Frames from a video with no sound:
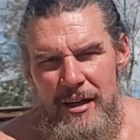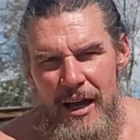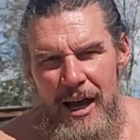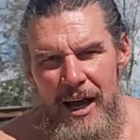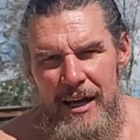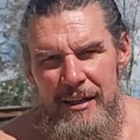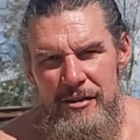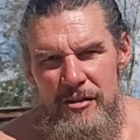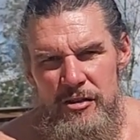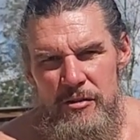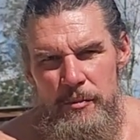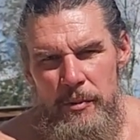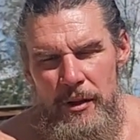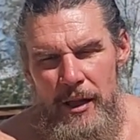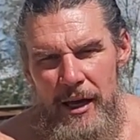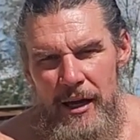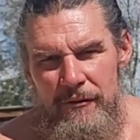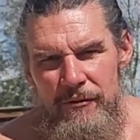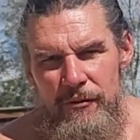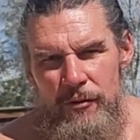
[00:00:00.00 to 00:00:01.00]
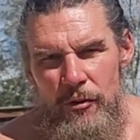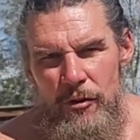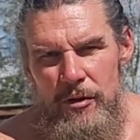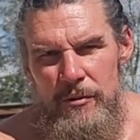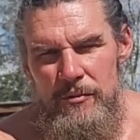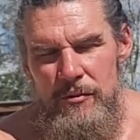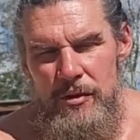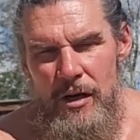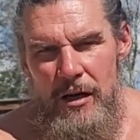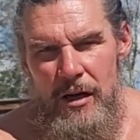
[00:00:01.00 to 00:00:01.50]
on this
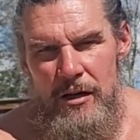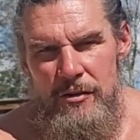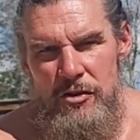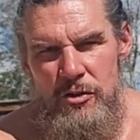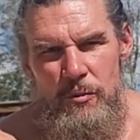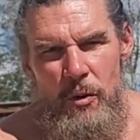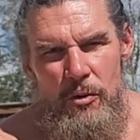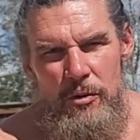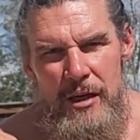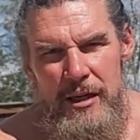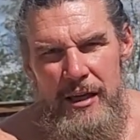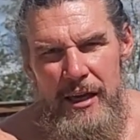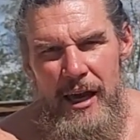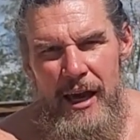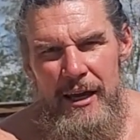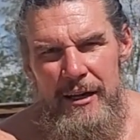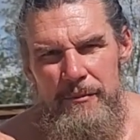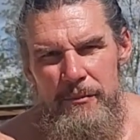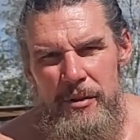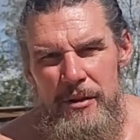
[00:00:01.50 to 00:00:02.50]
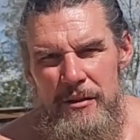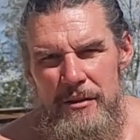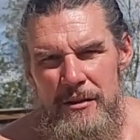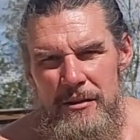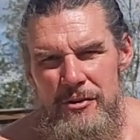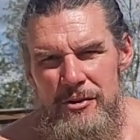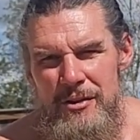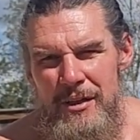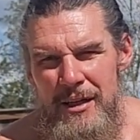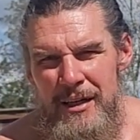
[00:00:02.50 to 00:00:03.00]
platform, Smoking
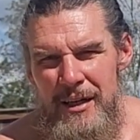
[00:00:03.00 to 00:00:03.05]
Caterpillars,